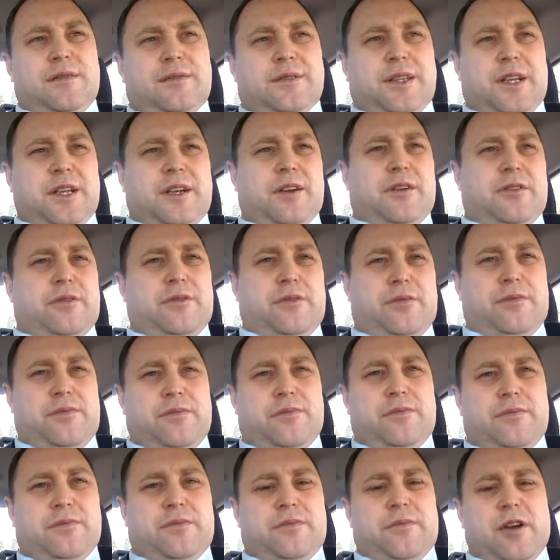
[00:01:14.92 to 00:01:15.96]
you know,
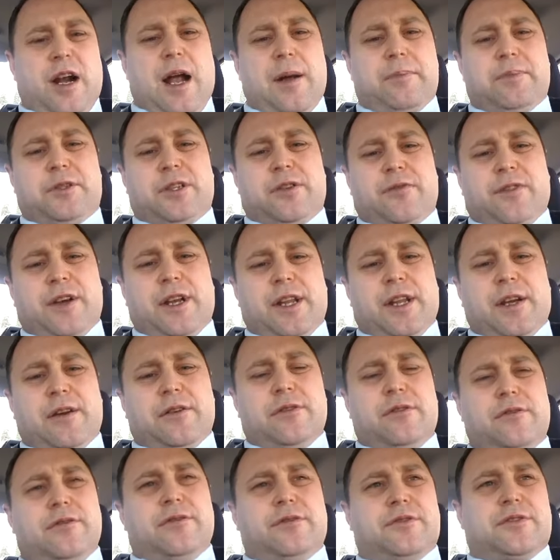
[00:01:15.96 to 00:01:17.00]
rapture
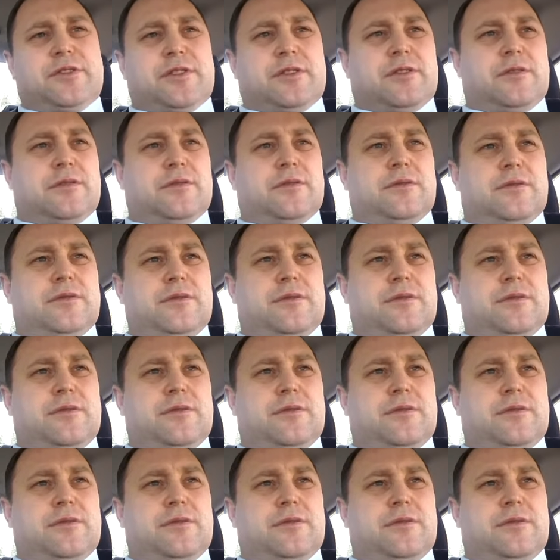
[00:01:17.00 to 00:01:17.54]
videos and